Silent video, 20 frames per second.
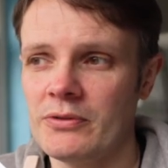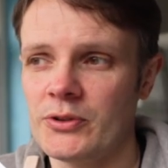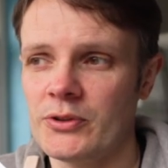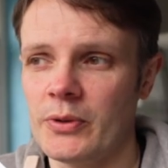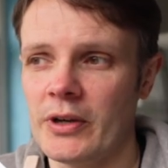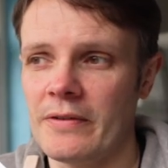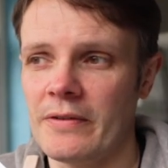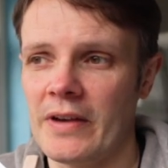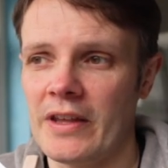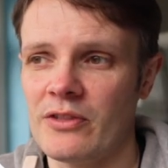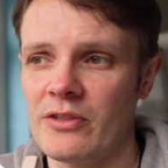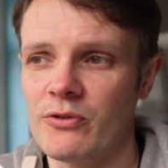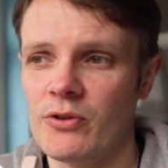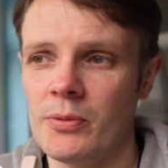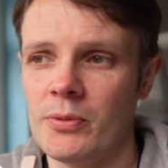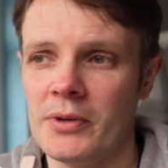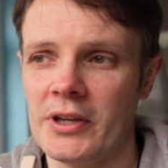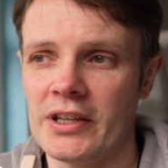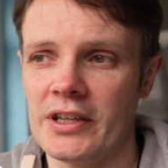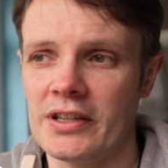So we have
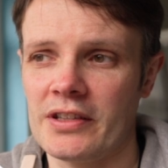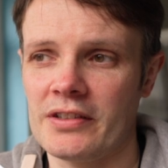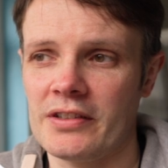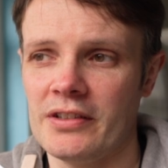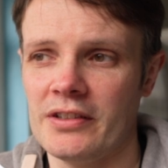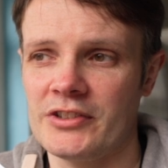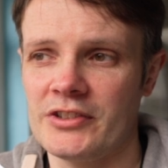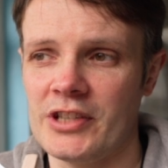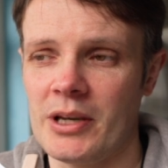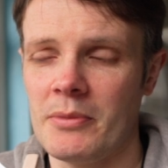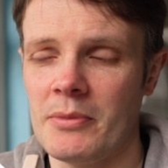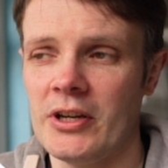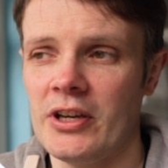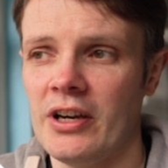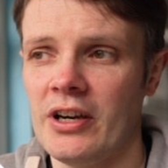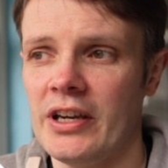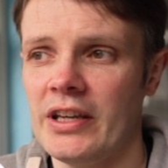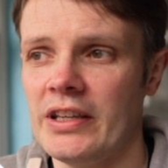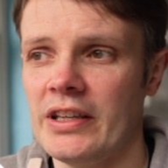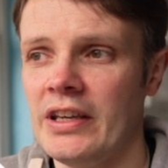Anthropic,
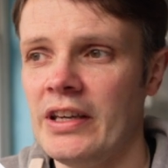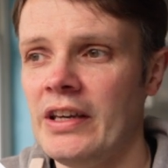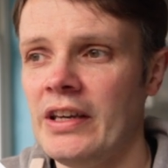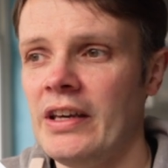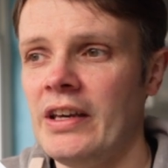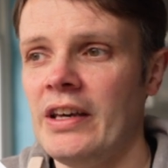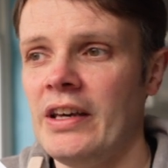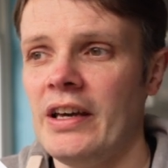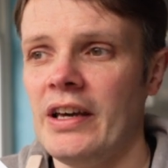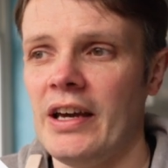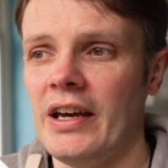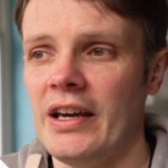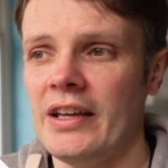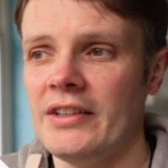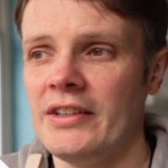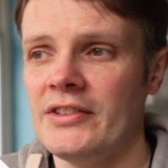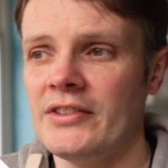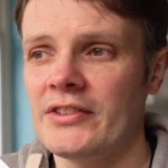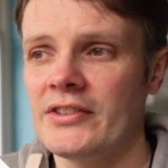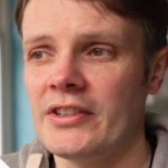Gemini,
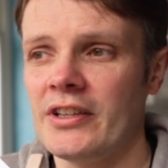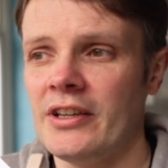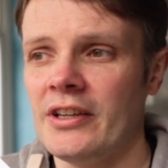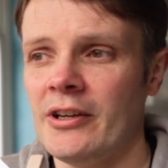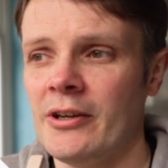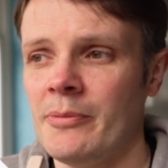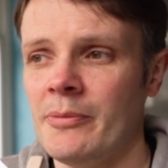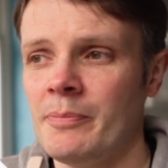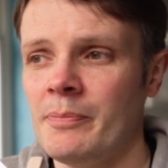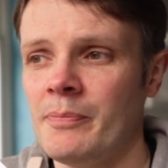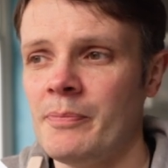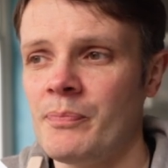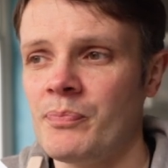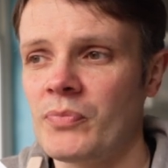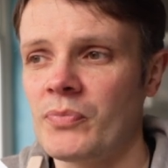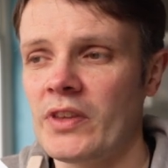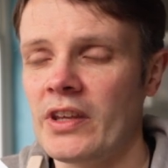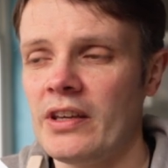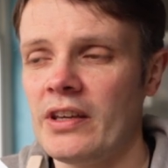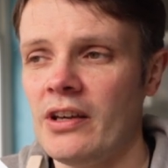and
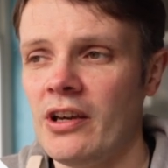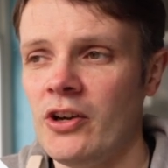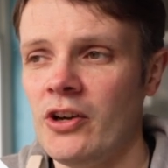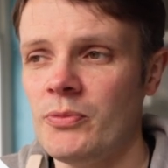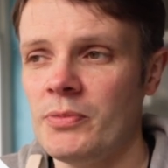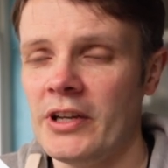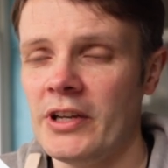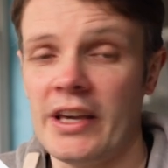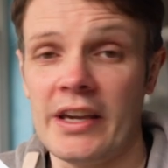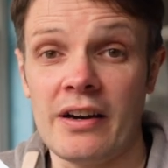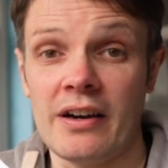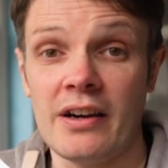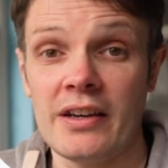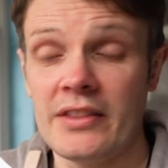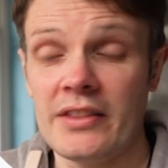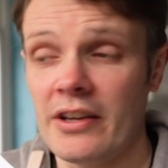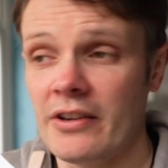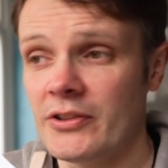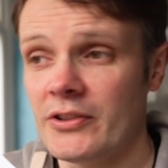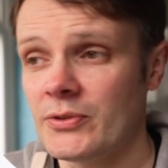
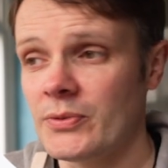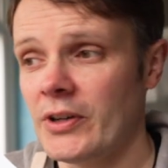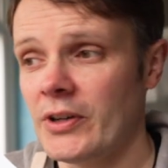OpenAI there as